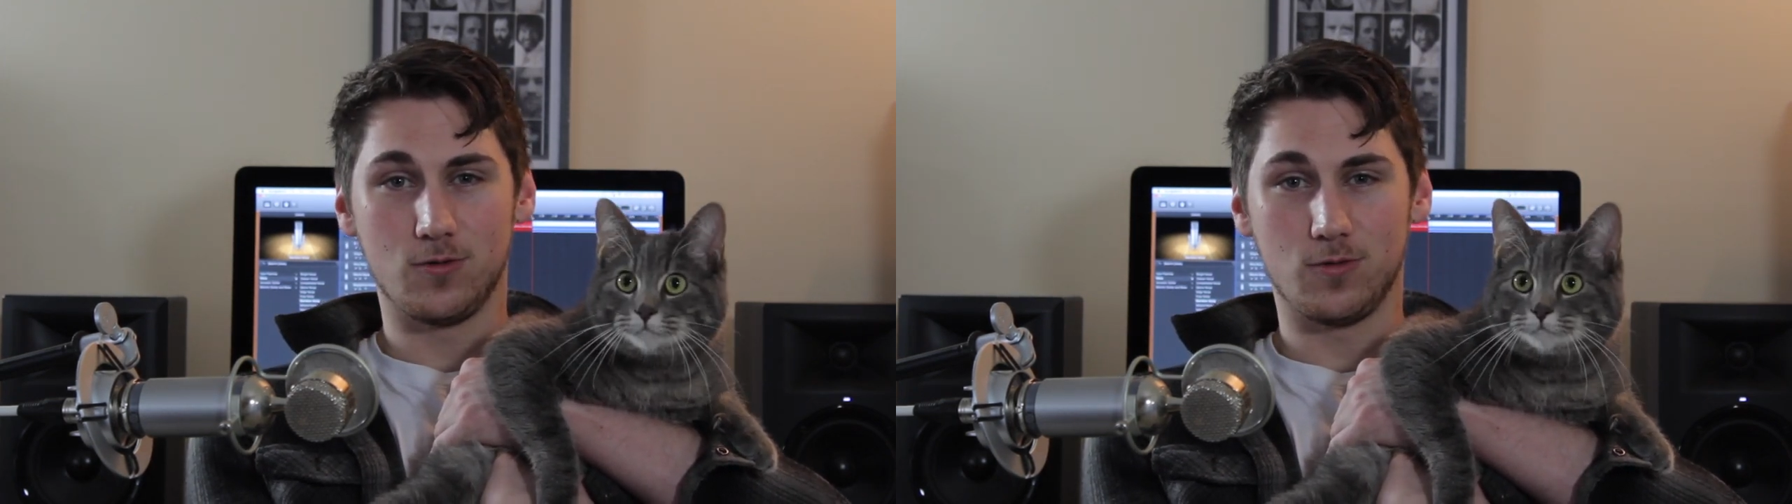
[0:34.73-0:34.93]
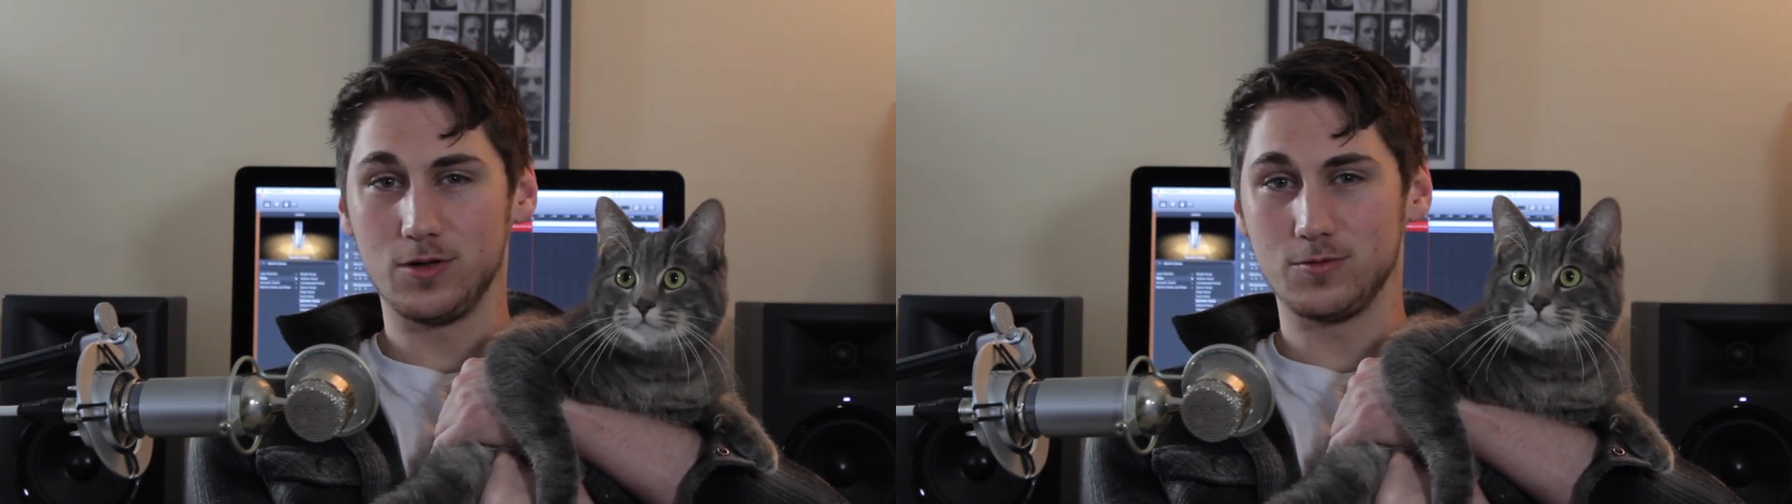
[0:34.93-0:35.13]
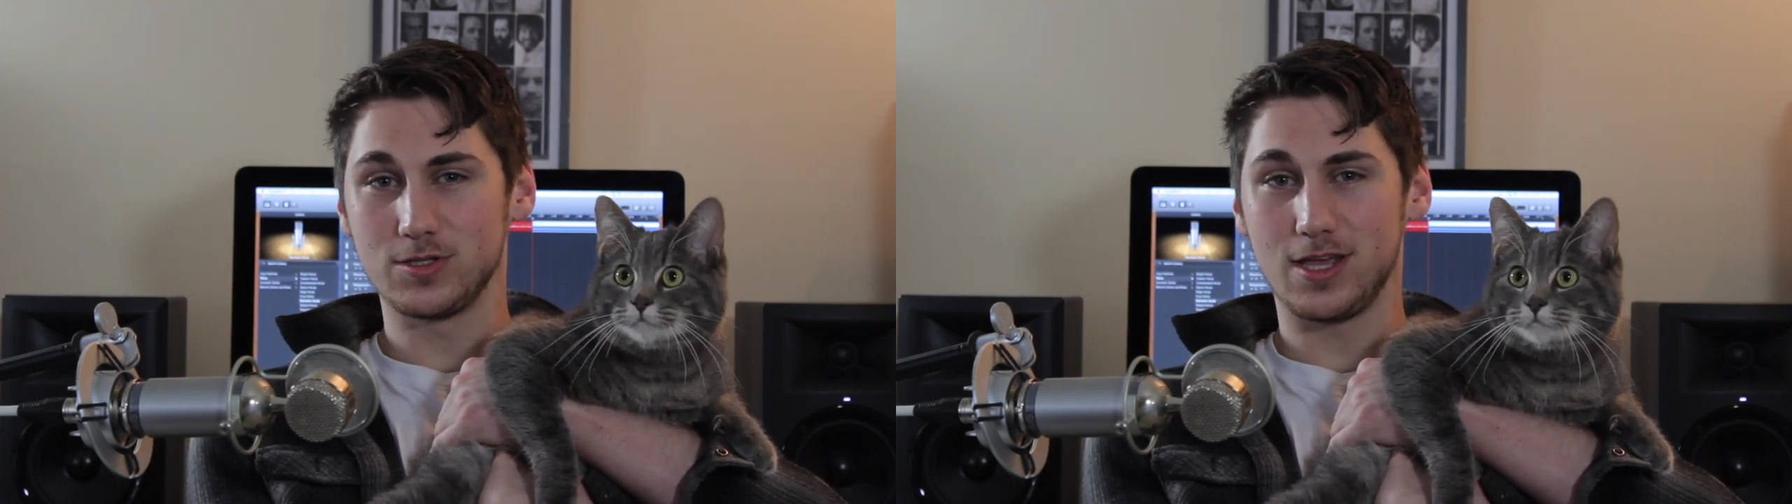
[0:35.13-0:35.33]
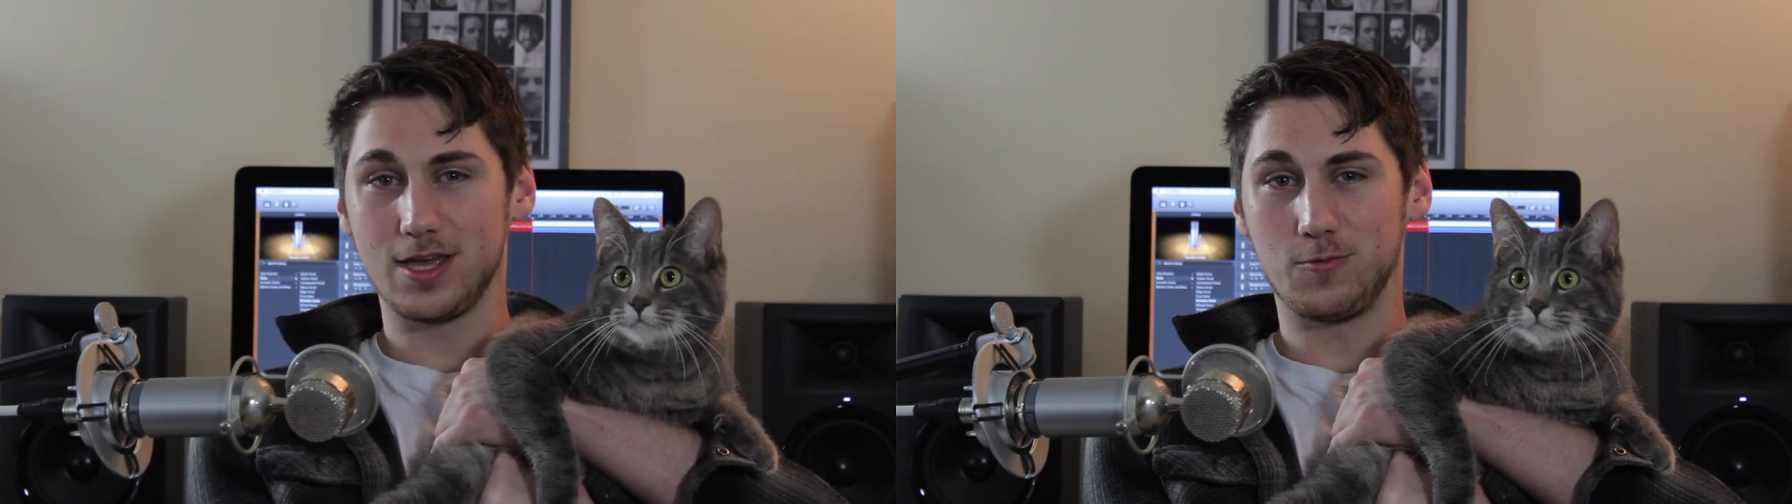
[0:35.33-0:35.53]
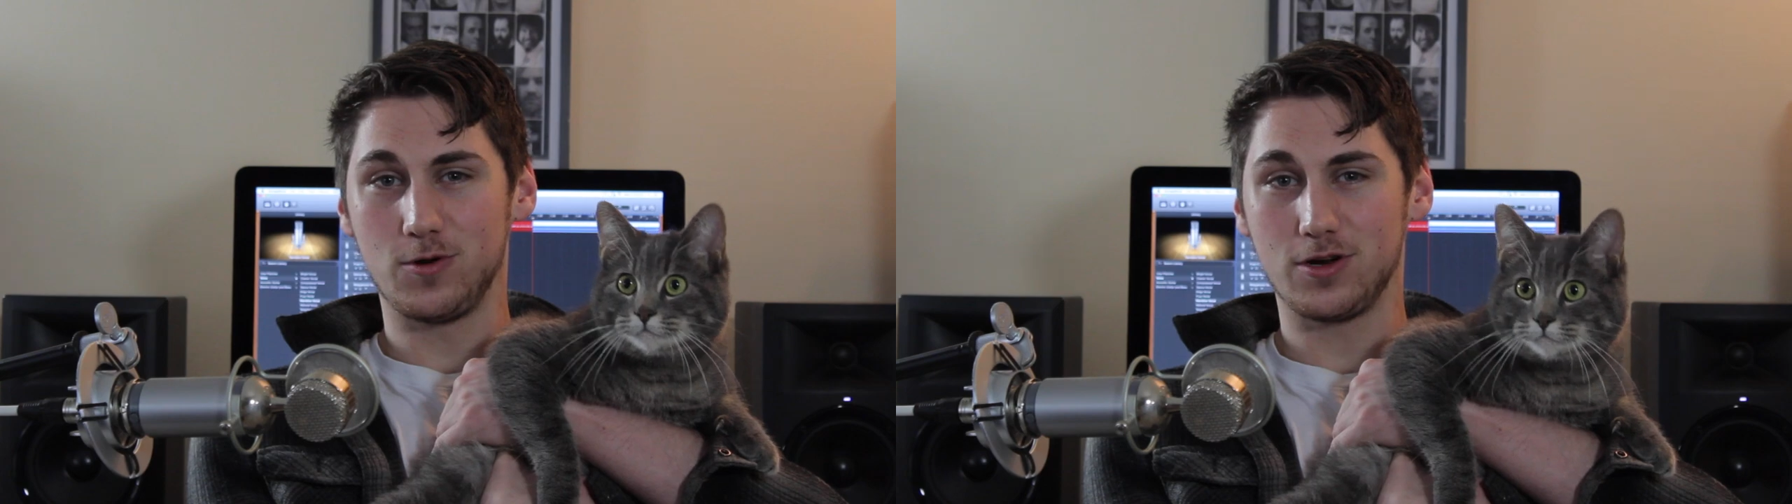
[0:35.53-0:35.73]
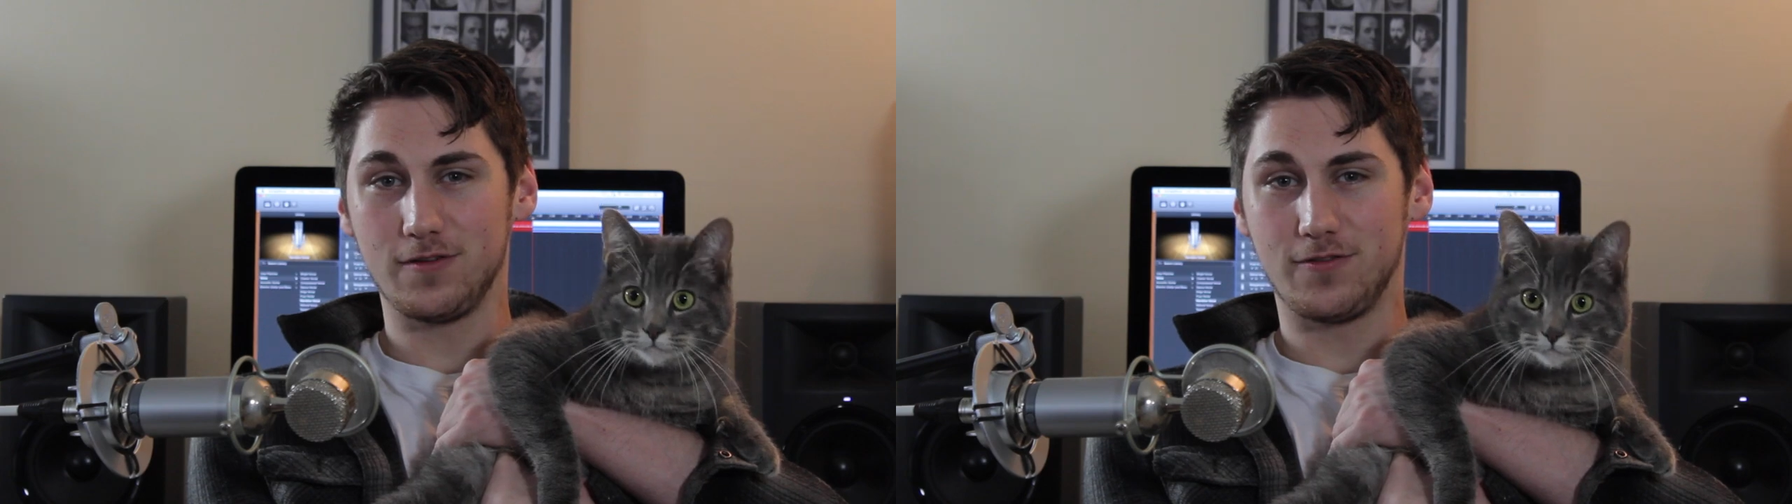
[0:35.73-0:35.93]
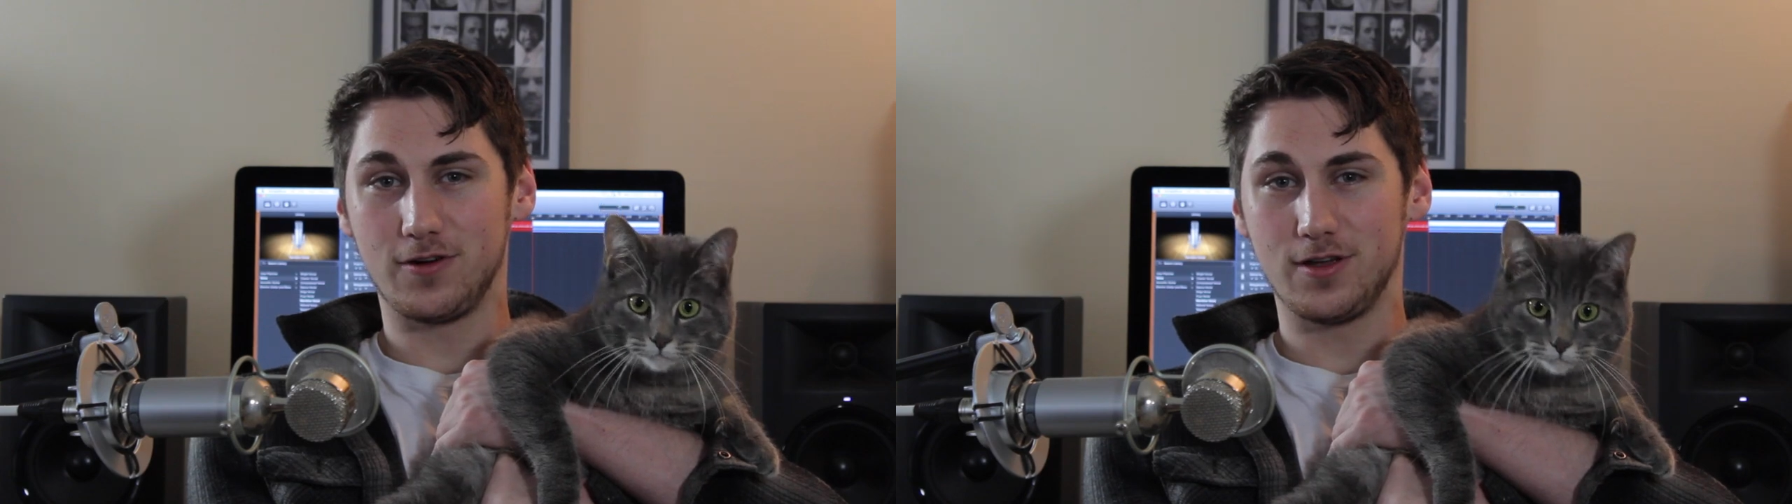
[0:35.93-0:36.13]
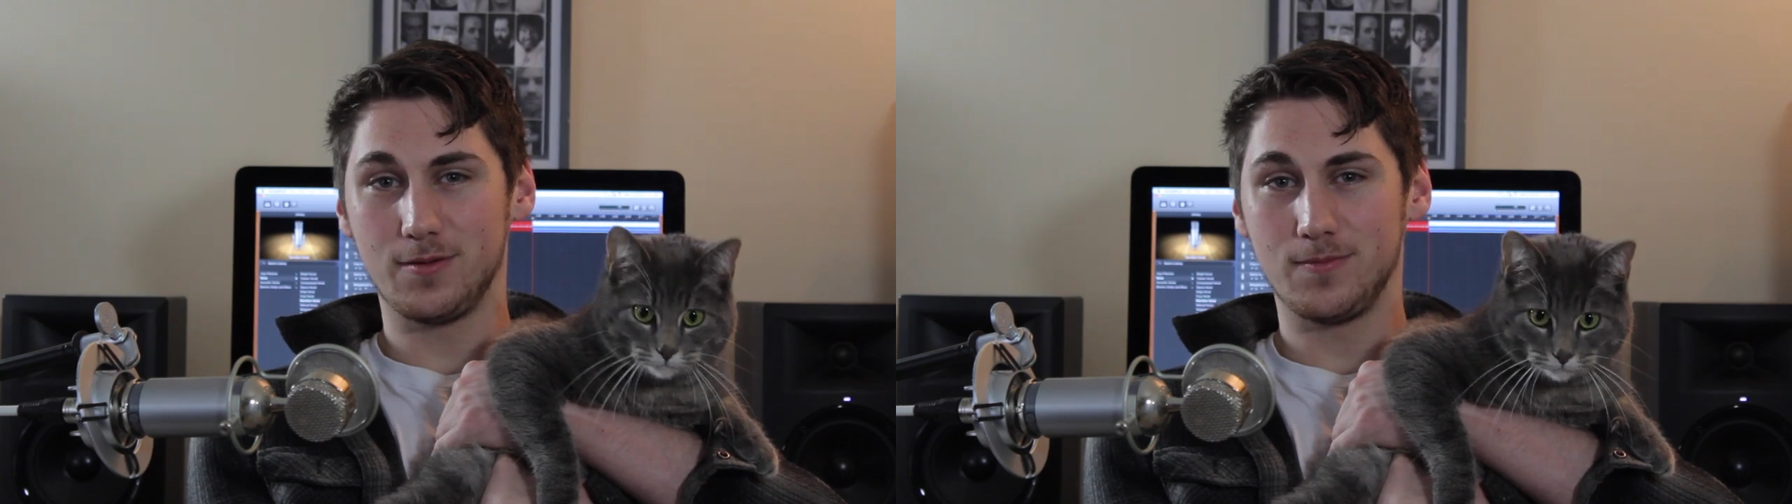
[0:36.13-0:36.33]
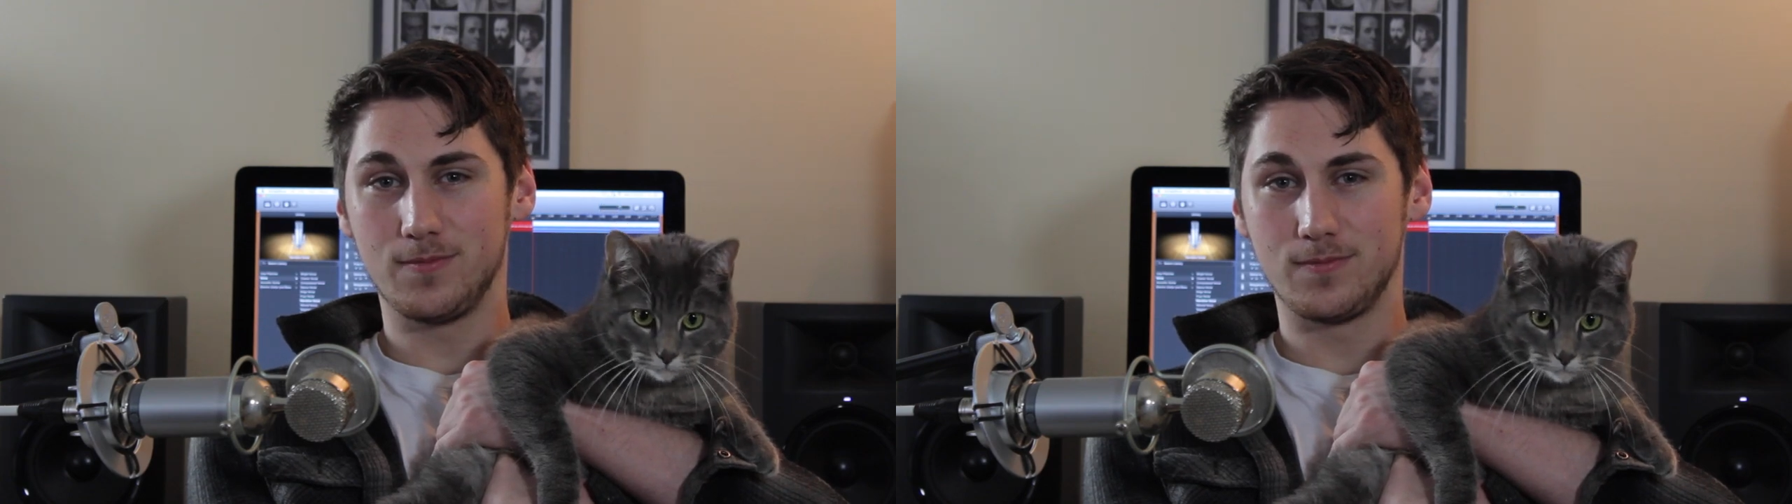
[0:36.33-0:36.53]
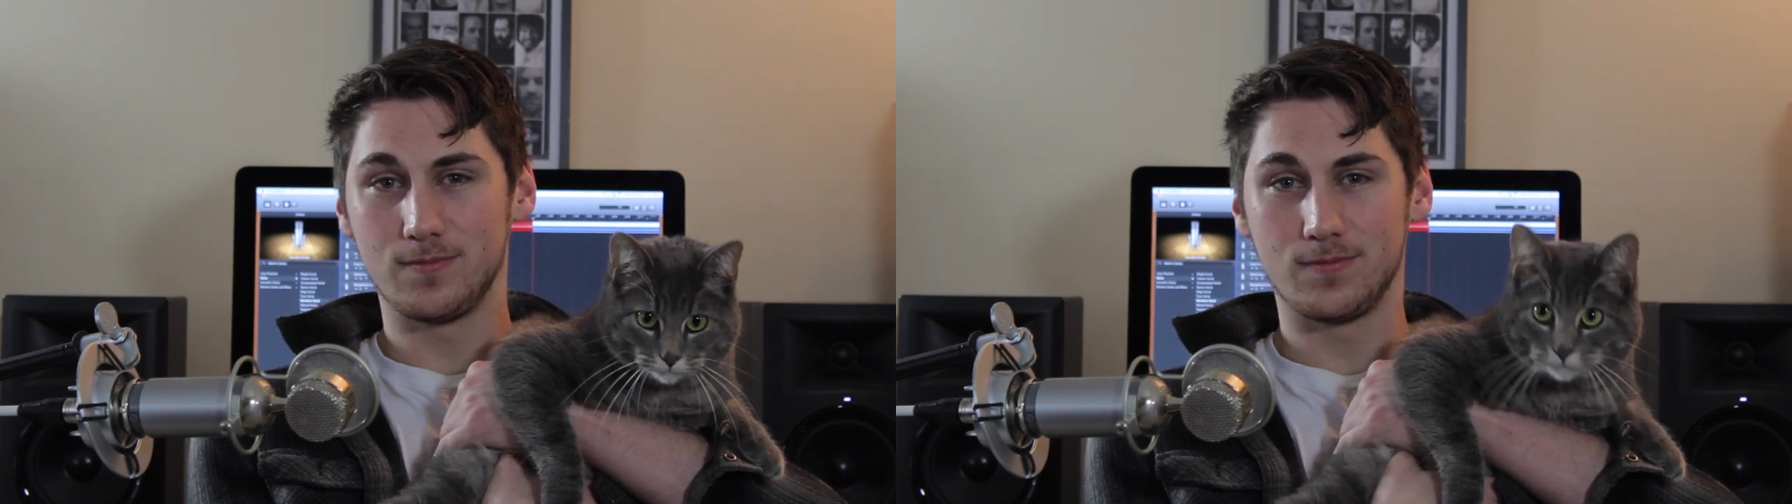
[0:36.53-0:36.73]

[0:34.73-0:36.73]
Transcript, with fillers: what it was like working for him.